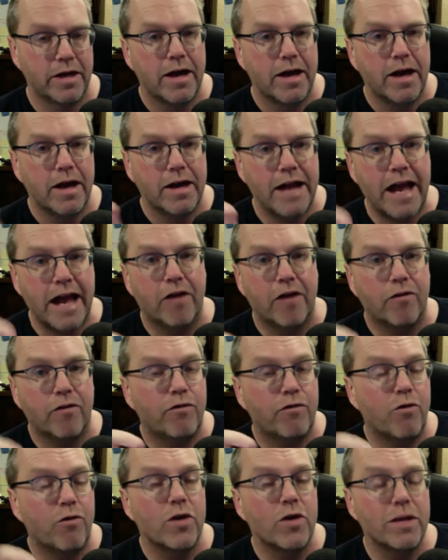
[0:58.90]
Now,
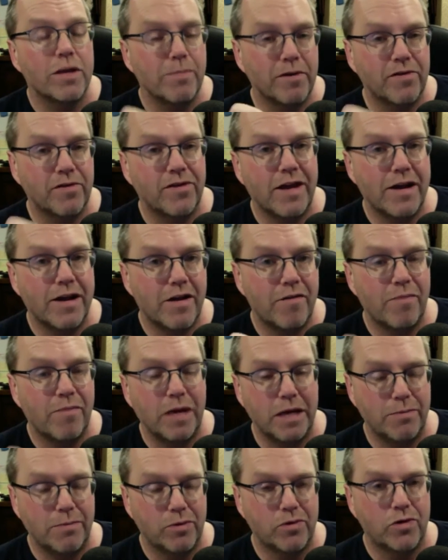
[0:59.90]
40% of
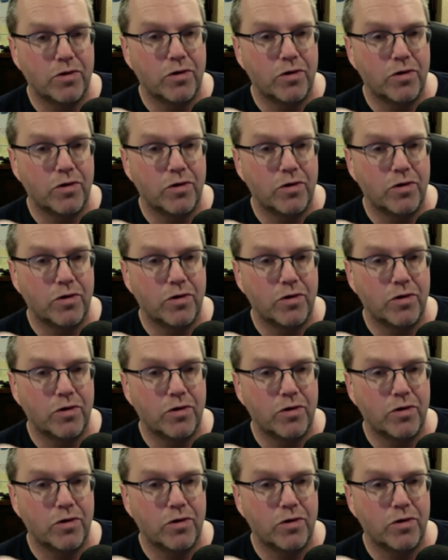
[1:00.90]
people